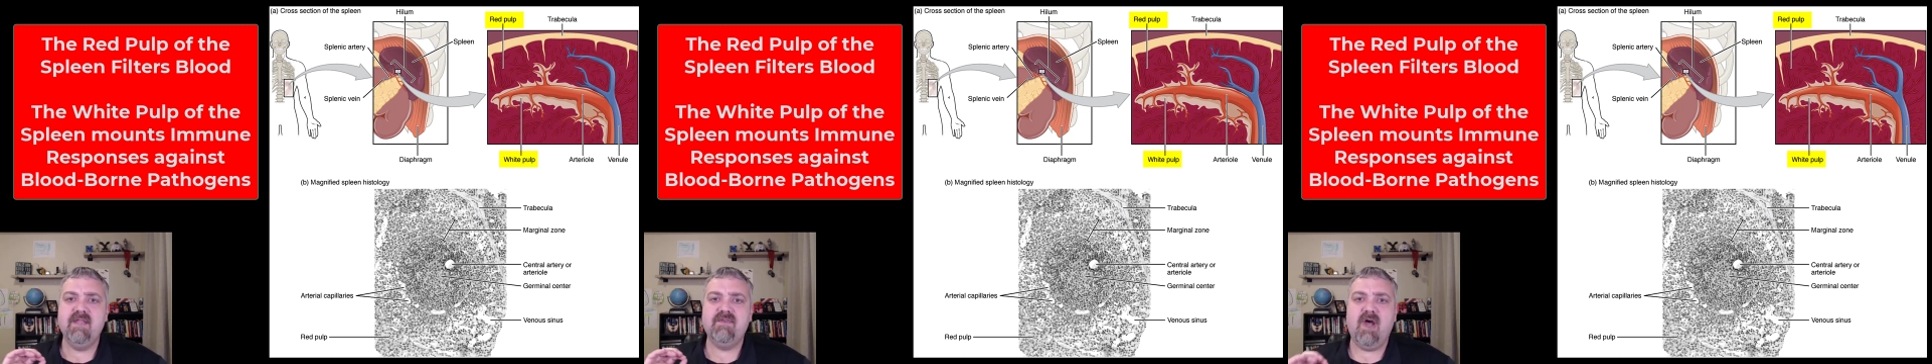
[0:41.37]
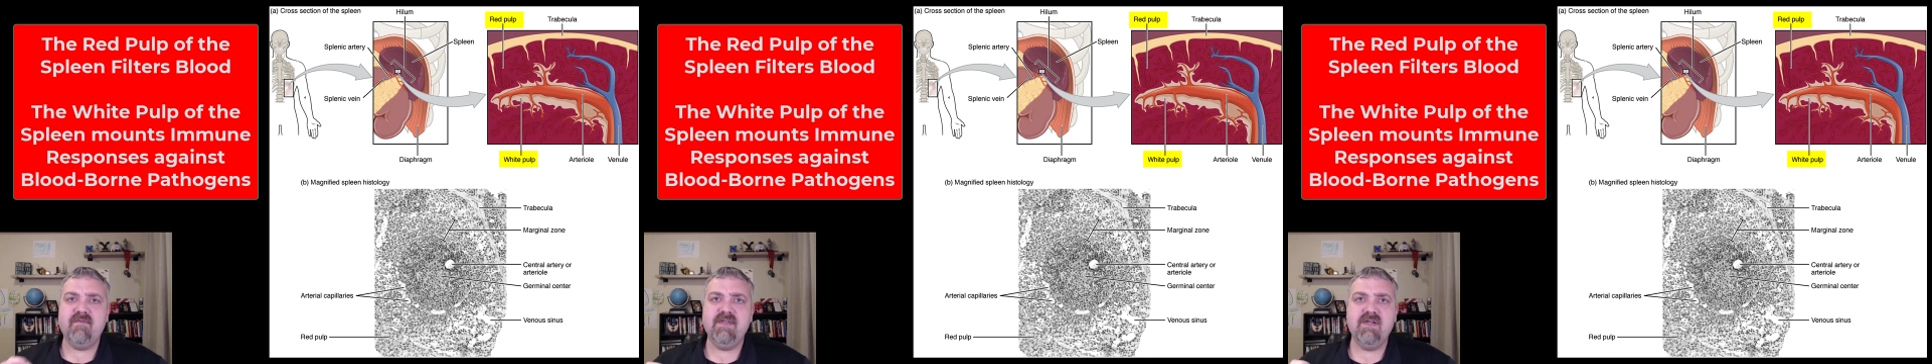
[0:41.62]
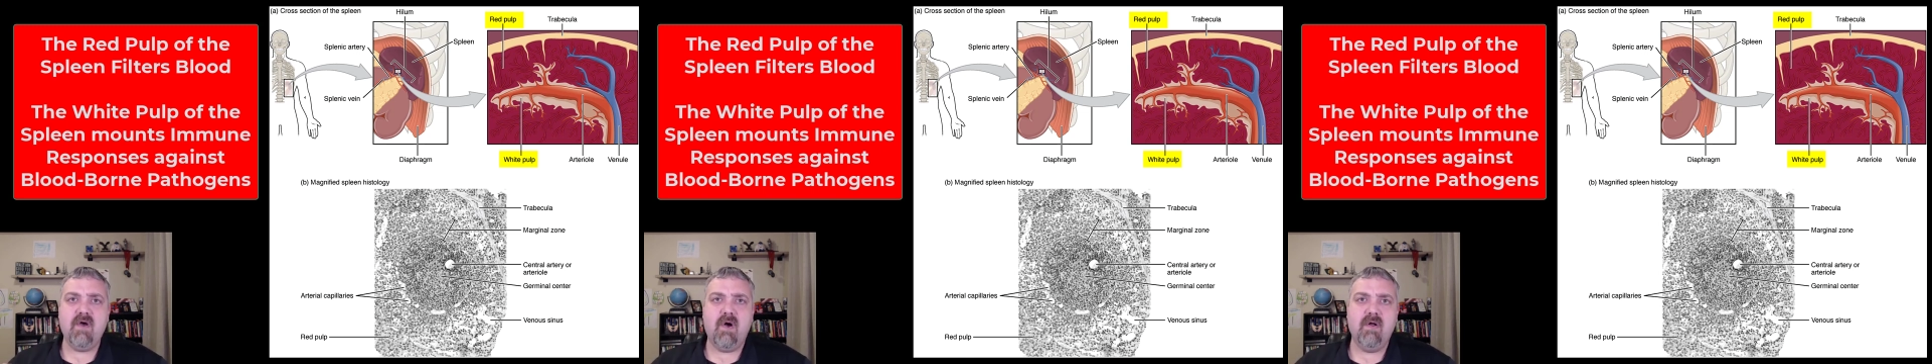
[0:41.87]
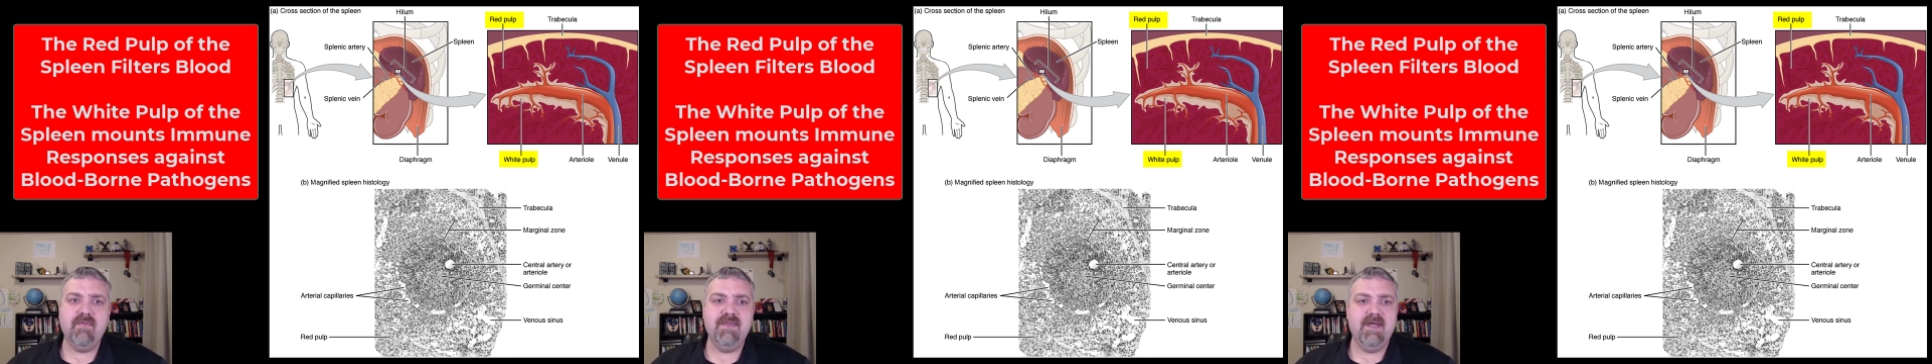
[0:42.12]
It's often
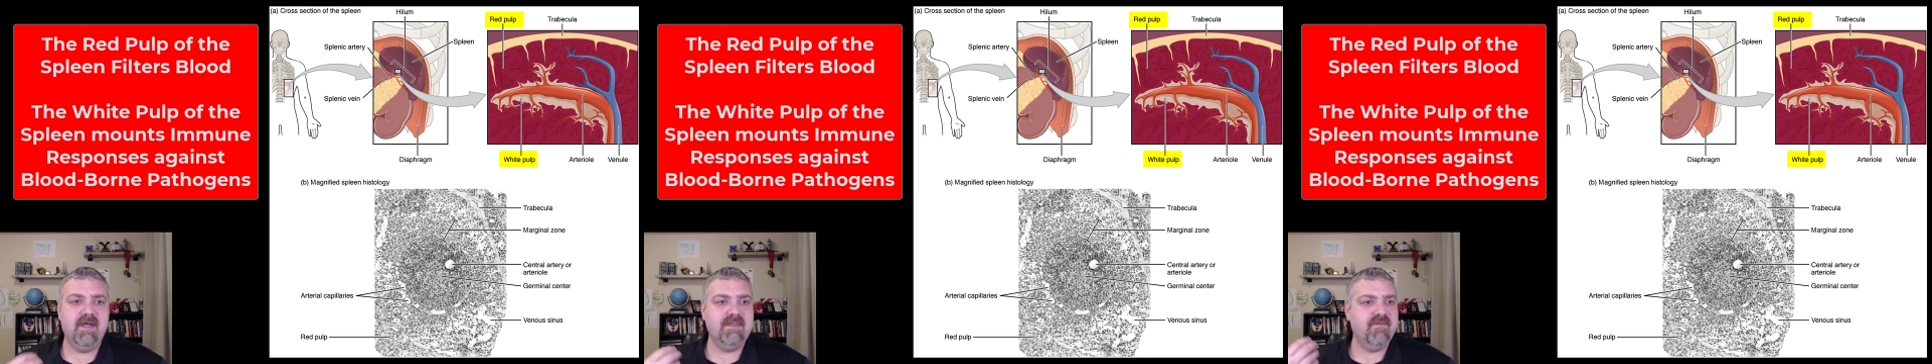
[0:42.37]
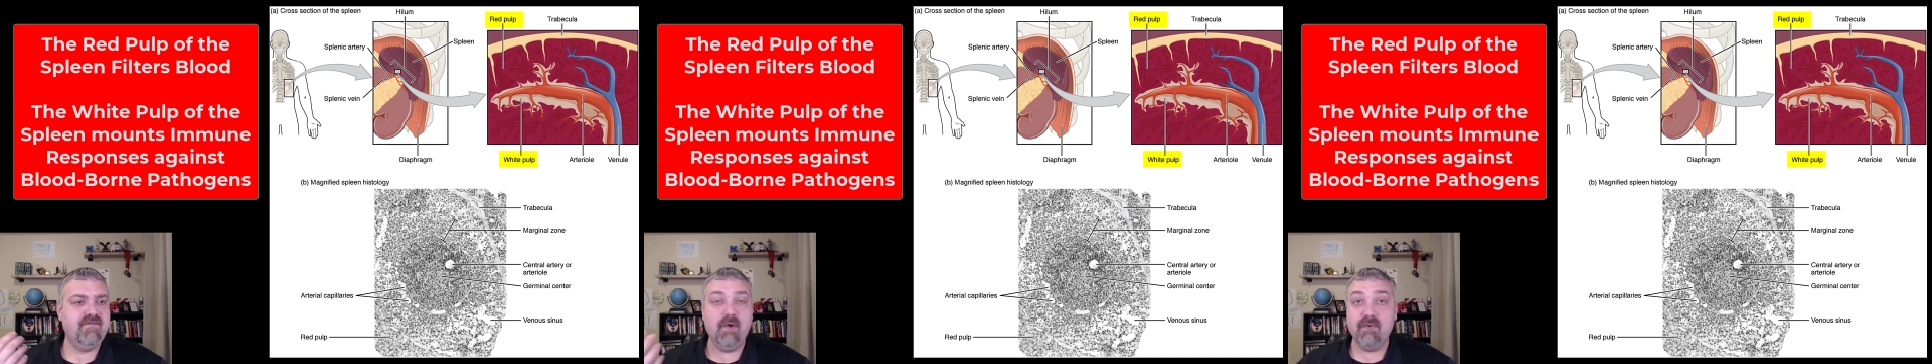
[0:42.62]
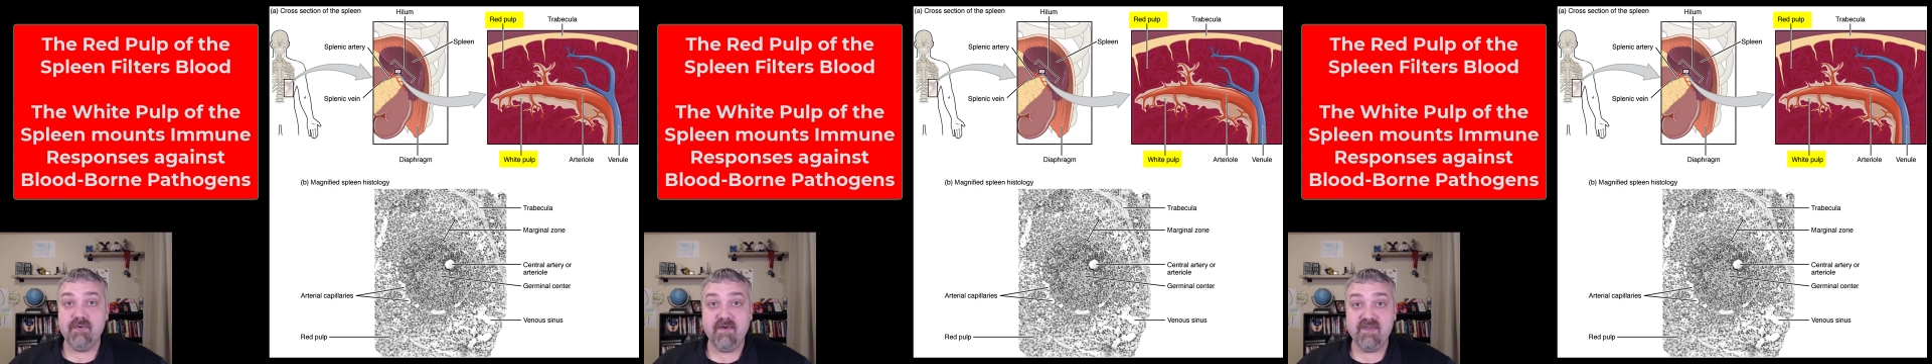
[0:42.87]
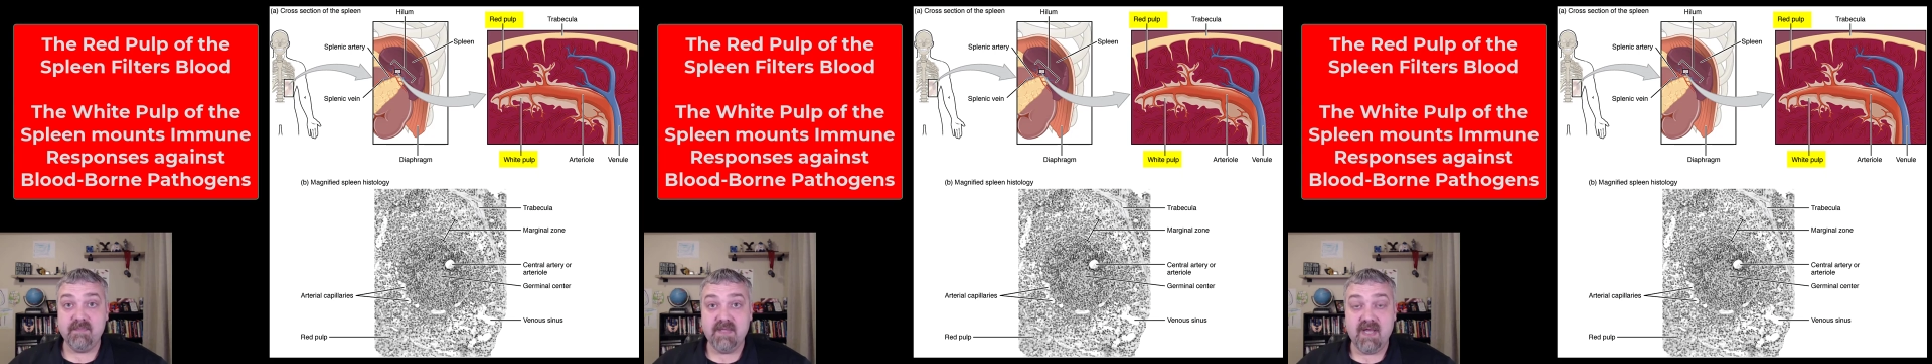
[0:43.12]
called the, the
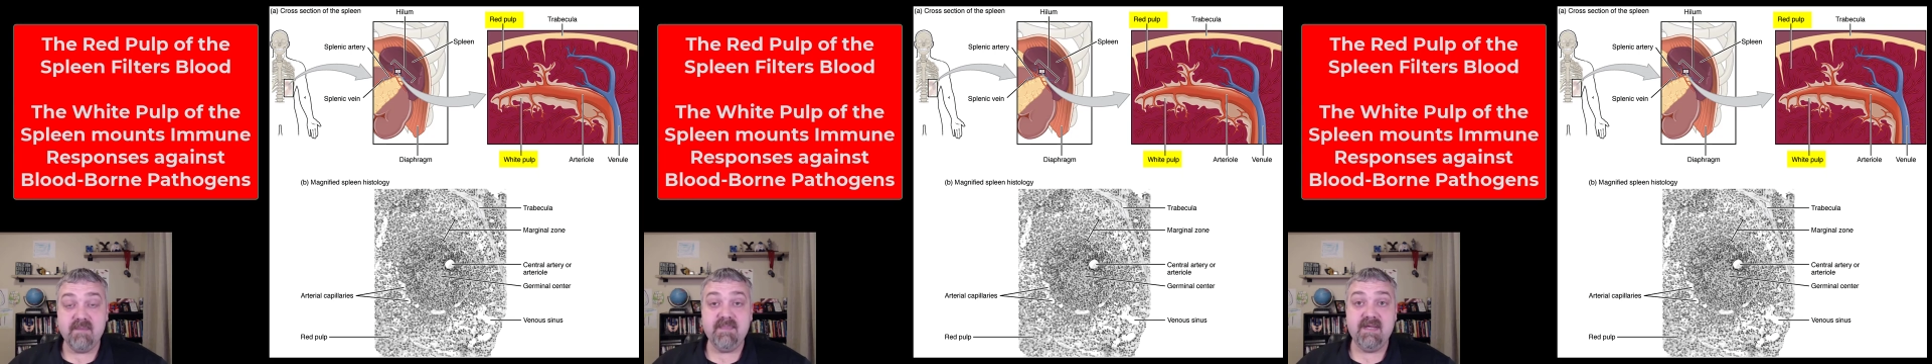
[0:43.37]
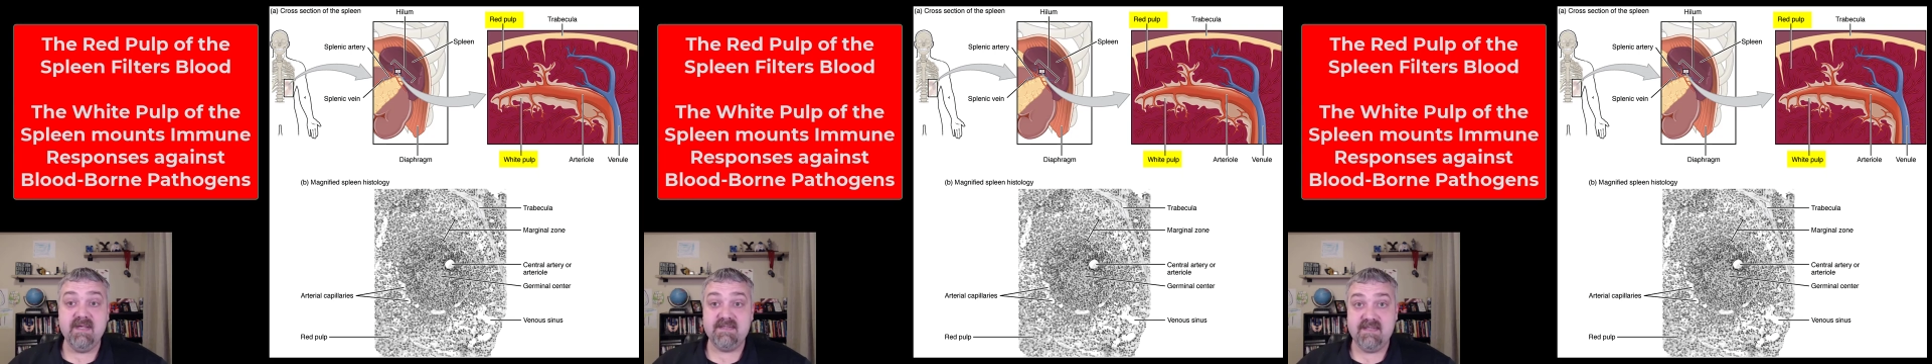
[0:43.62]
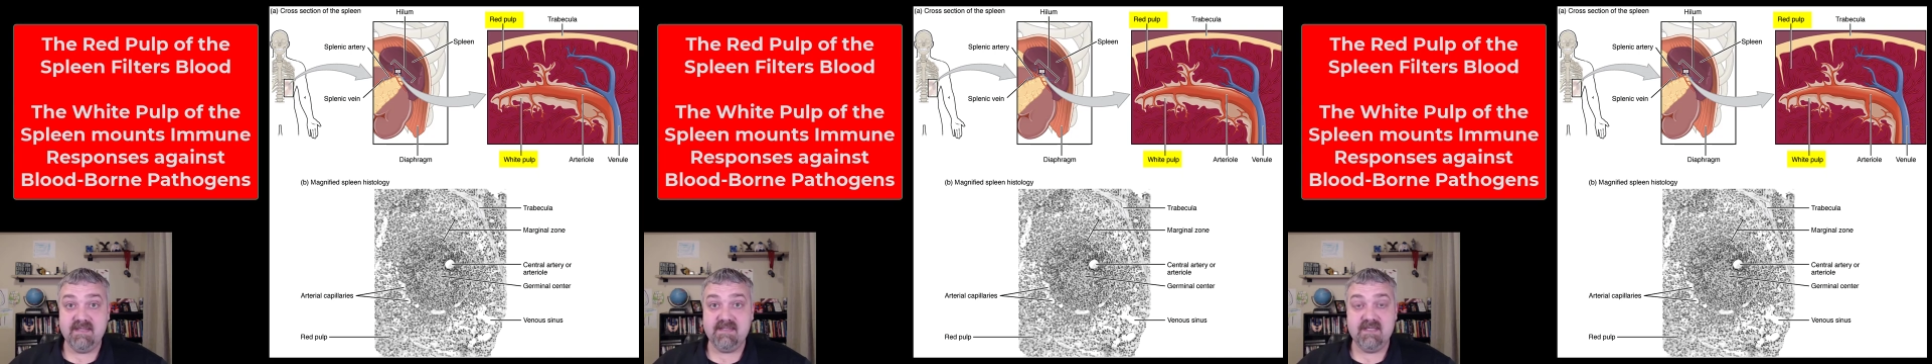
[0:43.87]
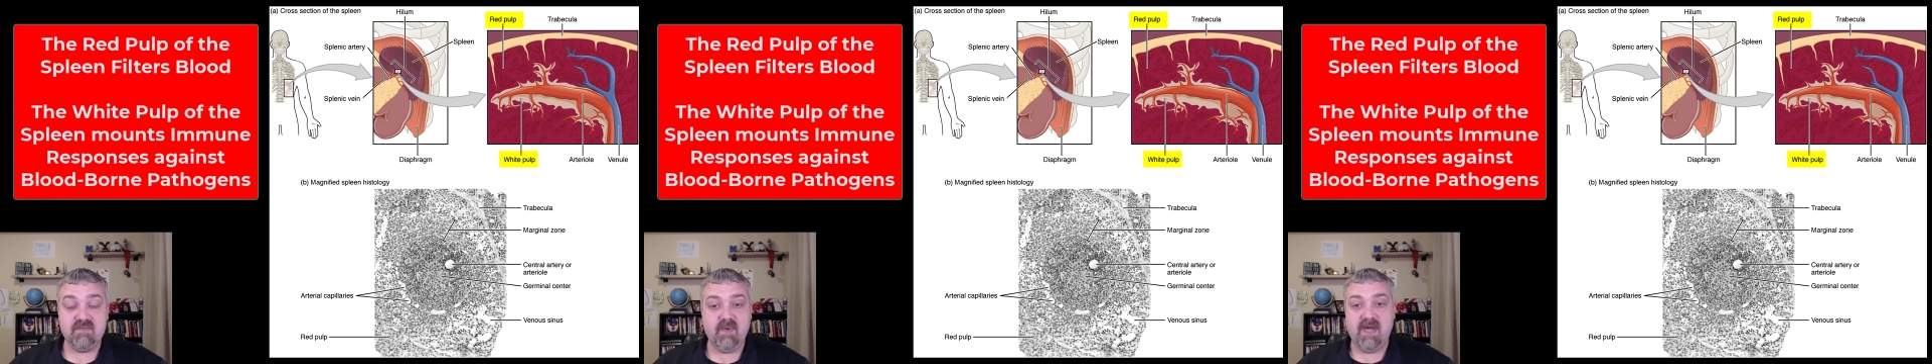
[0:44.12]
filter of the blood because
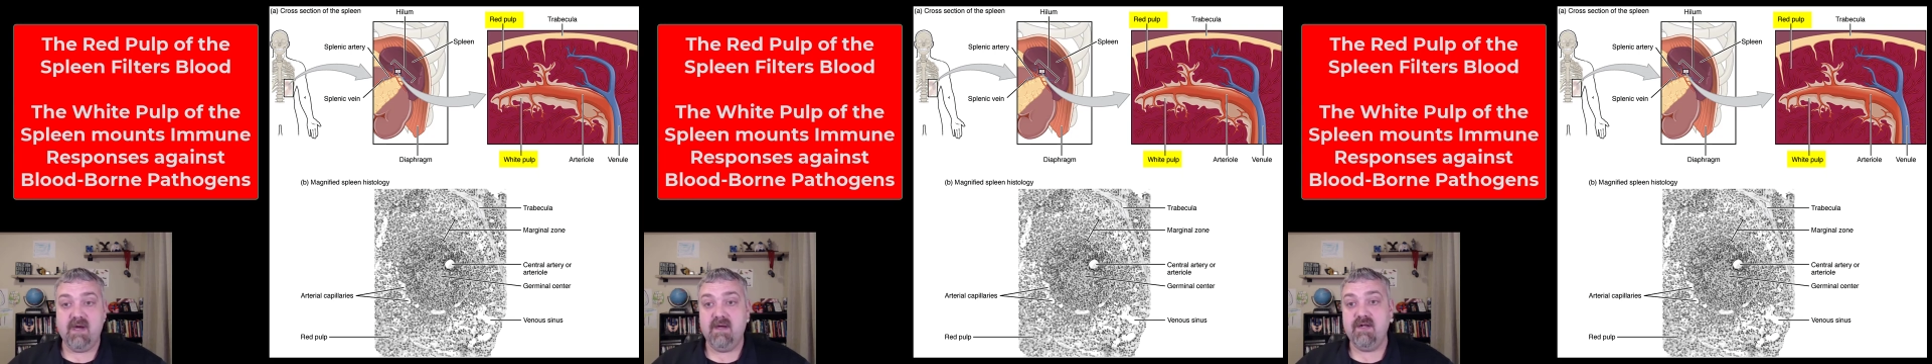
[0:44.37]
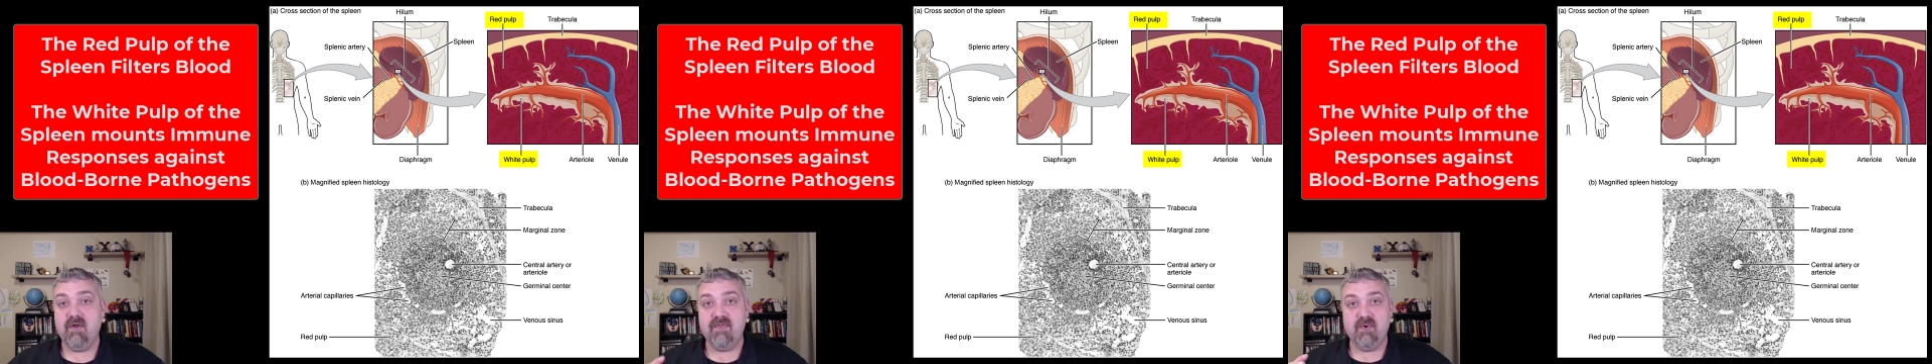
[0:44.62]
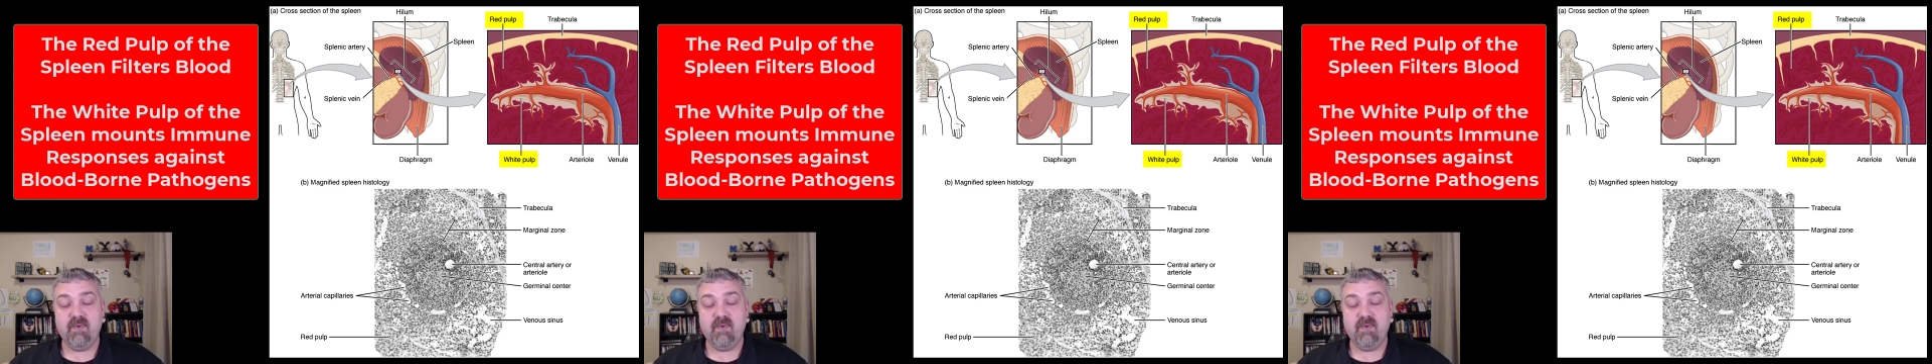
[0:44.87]
this is where you know